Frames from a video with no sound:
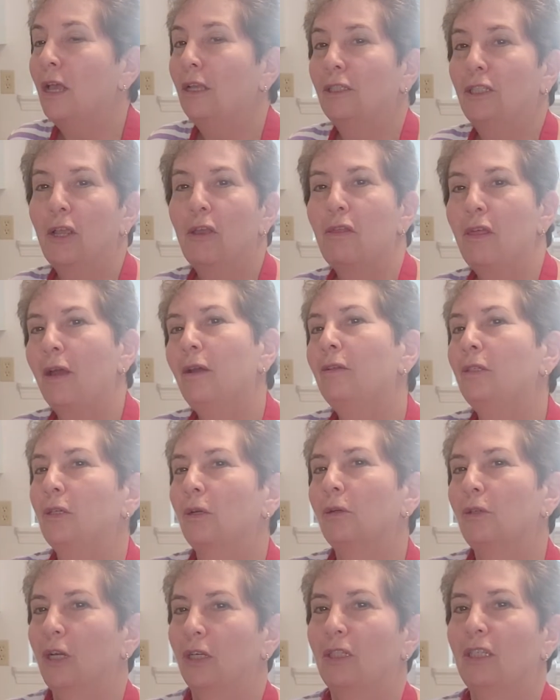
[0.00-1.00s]
So those
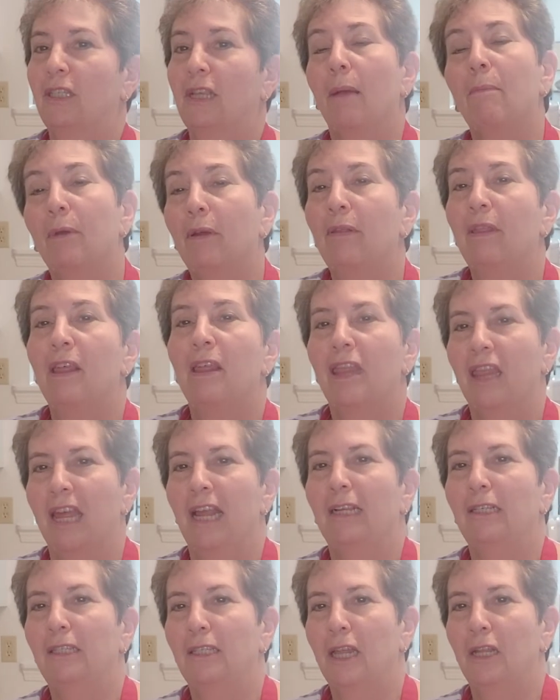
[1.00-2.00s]
are just some of the
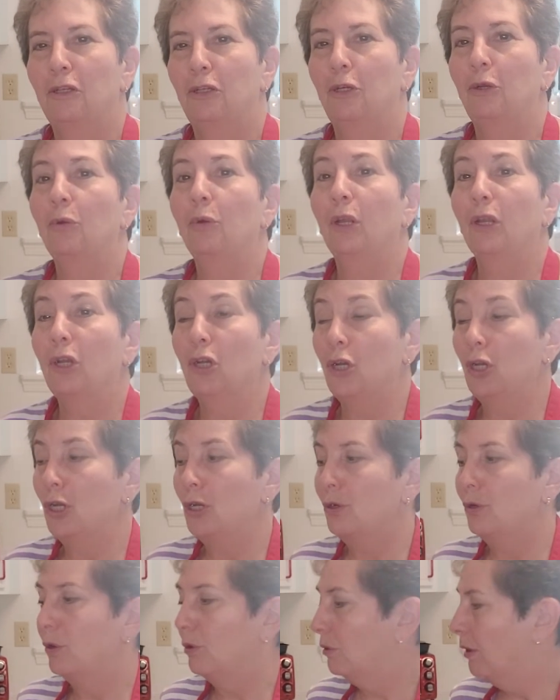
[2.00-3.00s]
things that you can
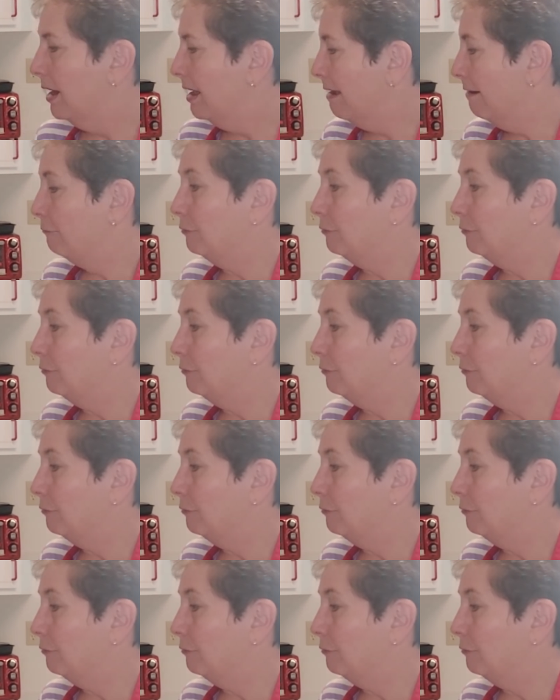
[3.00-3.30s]
do